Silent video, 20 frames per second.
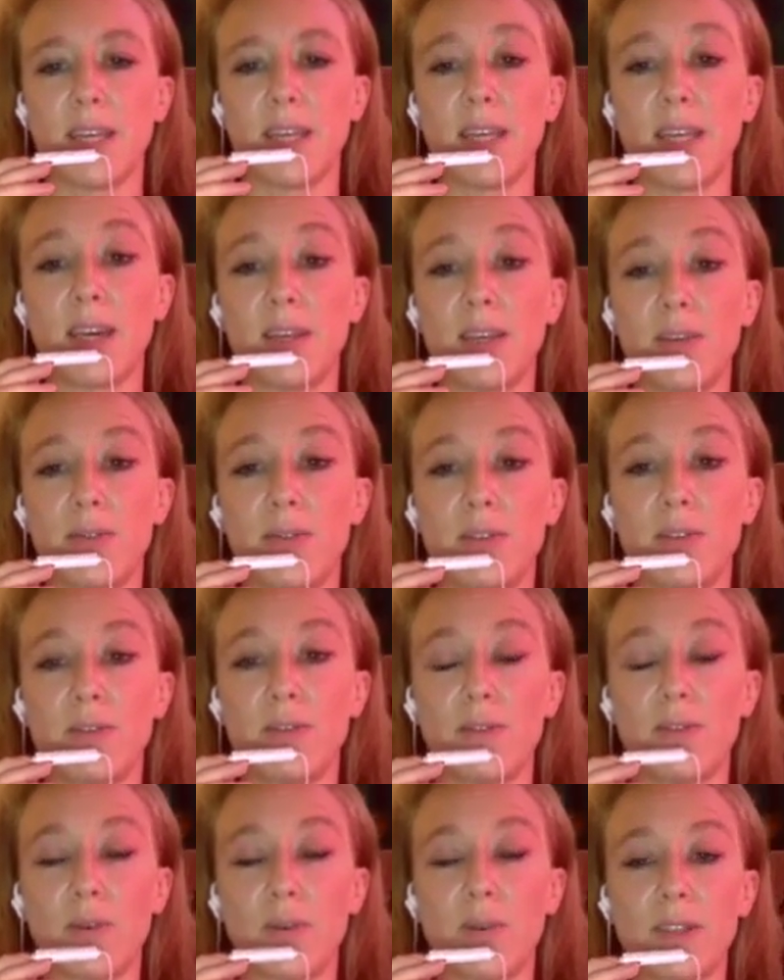yet you
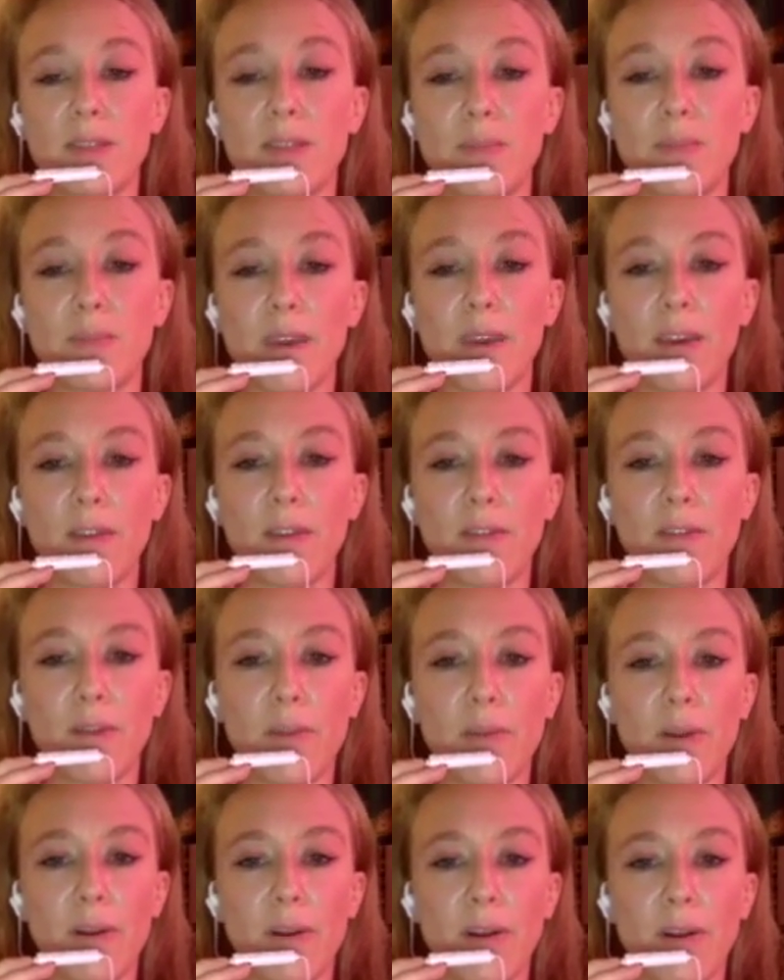divorce me
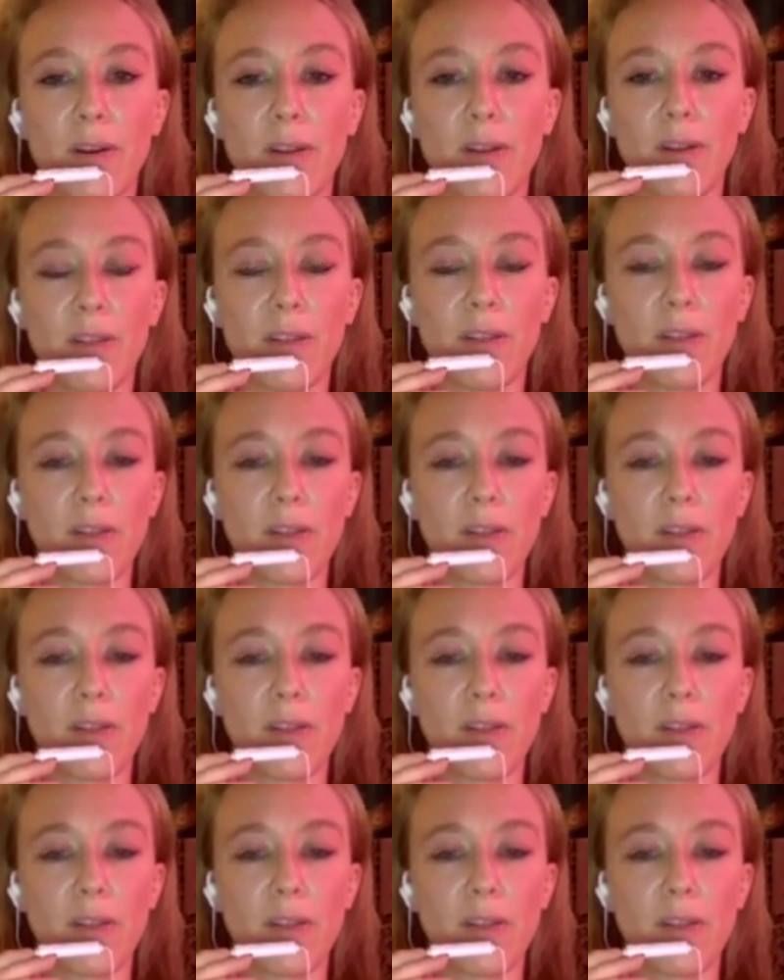from earth.